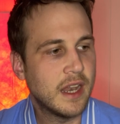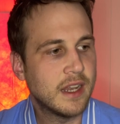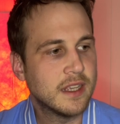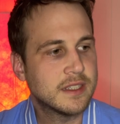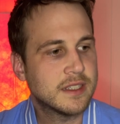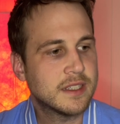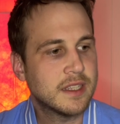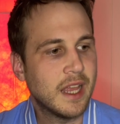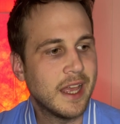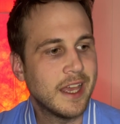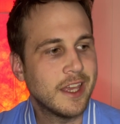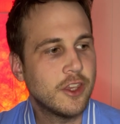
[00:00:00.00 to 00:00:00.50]

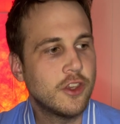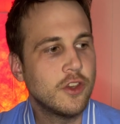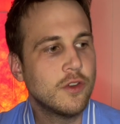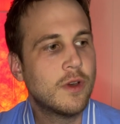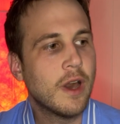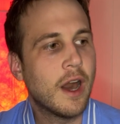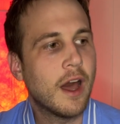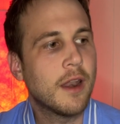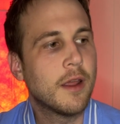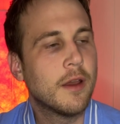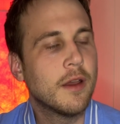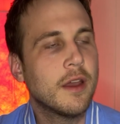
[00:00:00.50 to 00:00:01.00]
it's like you
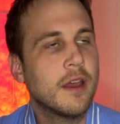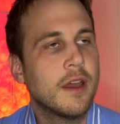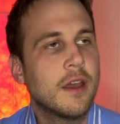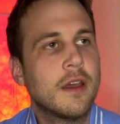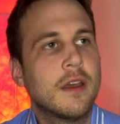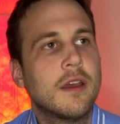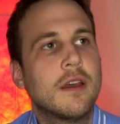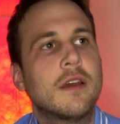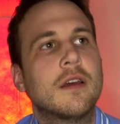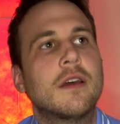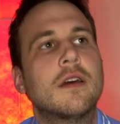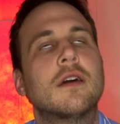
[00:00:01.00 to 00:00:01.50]
gotta, man,
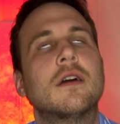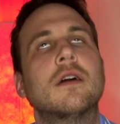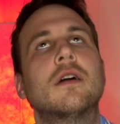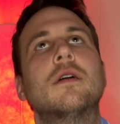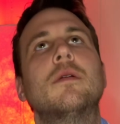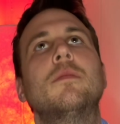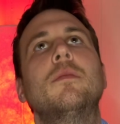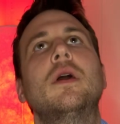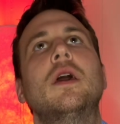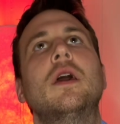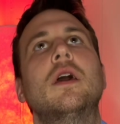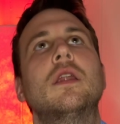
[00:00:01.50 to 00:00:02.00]

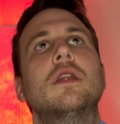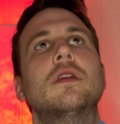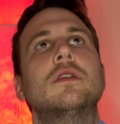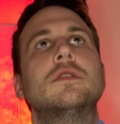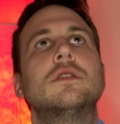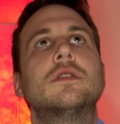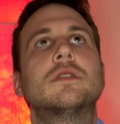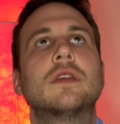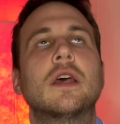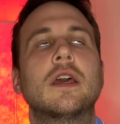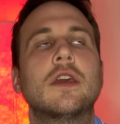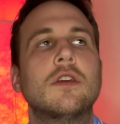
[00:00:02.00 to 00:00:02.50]
it's
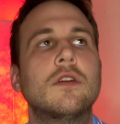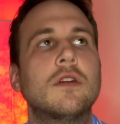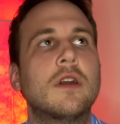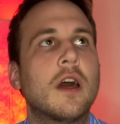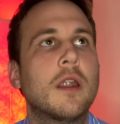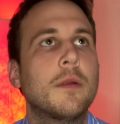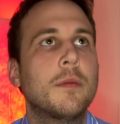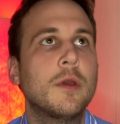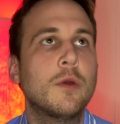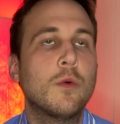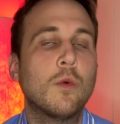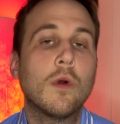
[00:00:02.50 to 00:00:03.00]
just like you
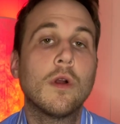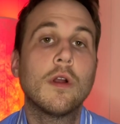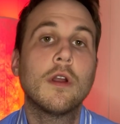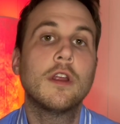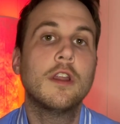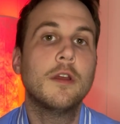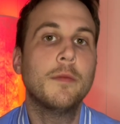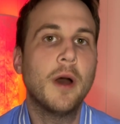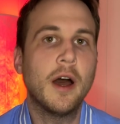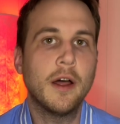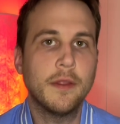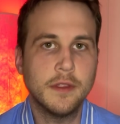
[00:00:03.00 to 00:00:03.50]
gotta be worried
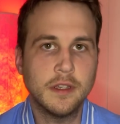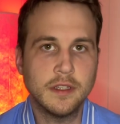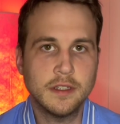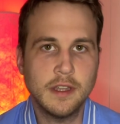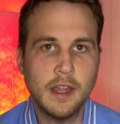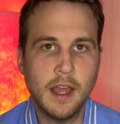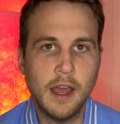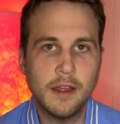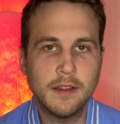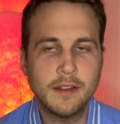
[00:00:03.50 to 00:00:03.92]
about this now.